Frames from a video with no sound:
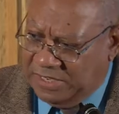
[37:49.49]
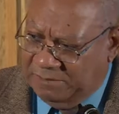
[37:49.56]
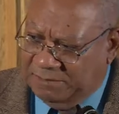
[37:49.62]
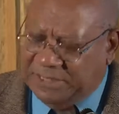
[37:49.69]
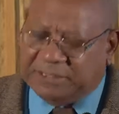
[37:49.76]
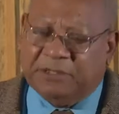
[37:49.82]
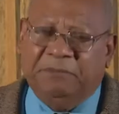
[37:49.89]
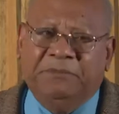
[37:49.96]

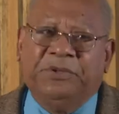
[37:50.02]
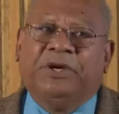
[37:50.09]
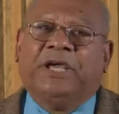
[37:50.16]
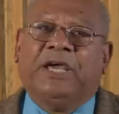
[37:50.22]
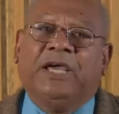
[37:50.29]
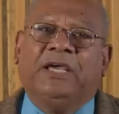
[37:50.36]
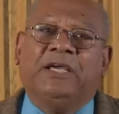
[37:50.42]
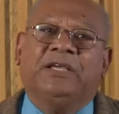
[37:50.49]
But
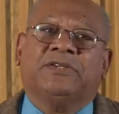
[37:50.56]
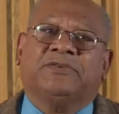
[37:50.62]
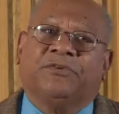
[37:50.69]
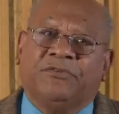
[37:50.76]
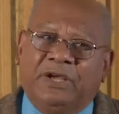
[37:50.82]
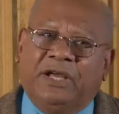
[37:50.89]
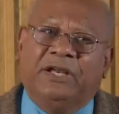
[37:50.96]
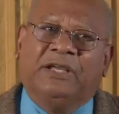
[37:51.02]
bouquet is a
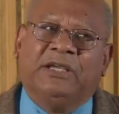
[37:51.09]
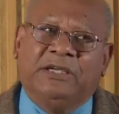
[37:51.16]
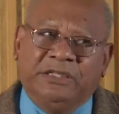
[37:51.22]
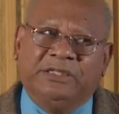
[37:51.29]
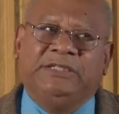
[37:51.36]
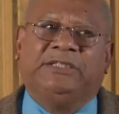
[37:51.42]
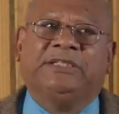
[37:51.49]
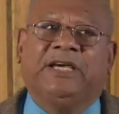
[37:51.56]
really
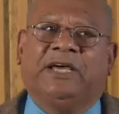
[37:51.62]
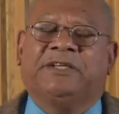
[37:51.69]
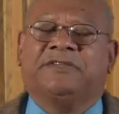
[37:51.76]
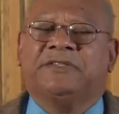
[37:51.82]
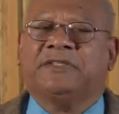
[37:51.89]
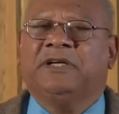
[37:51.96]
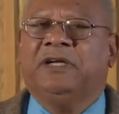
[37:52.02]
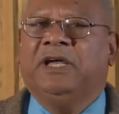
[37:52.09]
good
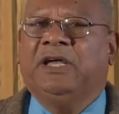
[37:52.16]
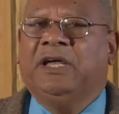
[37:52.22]
test